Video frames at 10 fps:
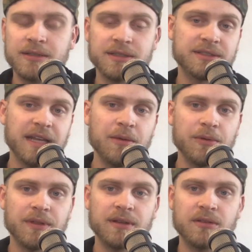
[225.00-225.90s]
to stay
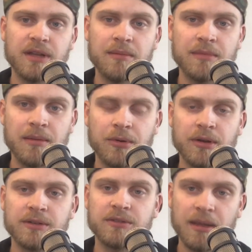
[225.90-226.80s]
within the same
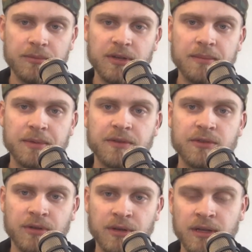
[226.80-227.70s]
neighborhood, same
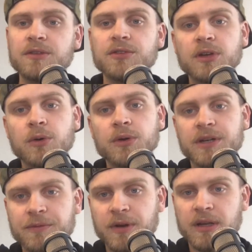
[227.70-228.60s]
subdivision, than to go to
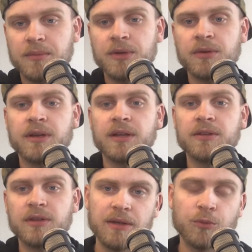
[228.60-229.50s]
different
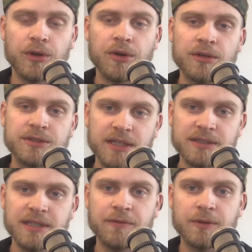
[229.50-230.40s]
communities. When you're
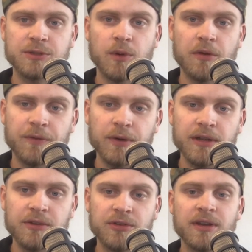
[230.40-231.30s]
adjusting for square
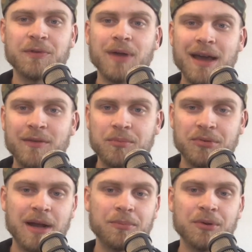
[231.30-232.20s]
footage, if you have a
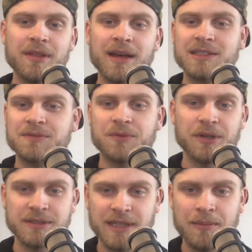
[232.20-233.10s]
property that's, for
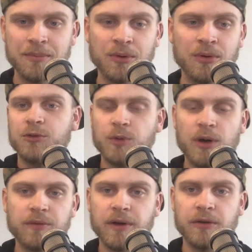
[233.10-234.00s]
example,
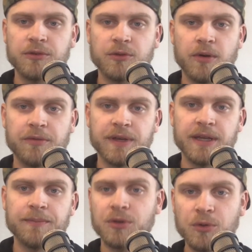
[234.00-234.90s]
1,200 square
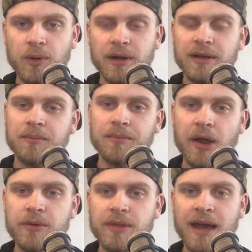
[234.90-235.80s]
feet, you want to
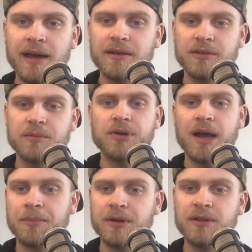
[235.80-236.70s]
compare that to
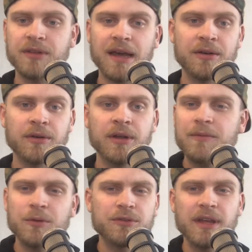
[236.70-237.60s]
properties that are
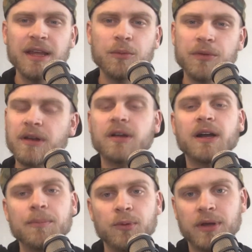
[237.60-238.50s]
give or take within a
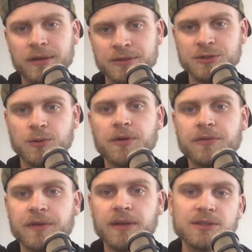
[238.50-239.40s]
couple hundred square
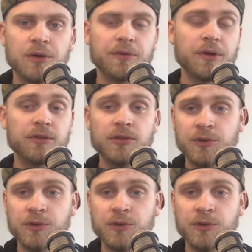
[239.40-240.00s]
feet. So if yours is